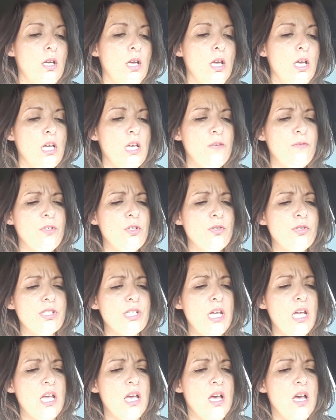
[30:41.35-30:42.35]
If you
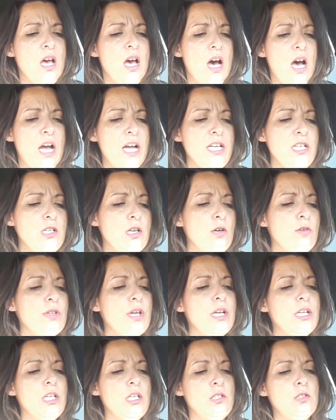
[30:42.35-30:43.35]
say, I know that
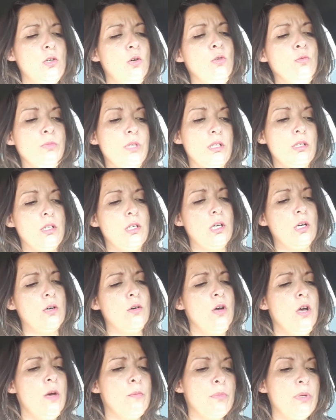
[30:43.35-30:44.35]
He told me to go,
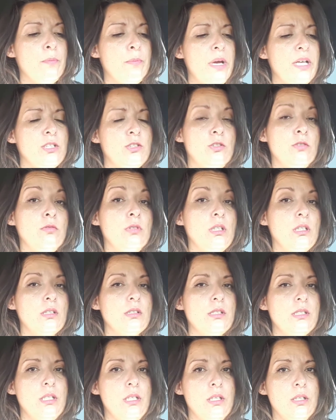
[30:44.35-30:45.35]
but my duty is
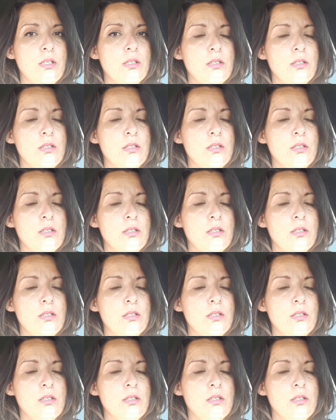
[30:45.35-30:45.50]
here,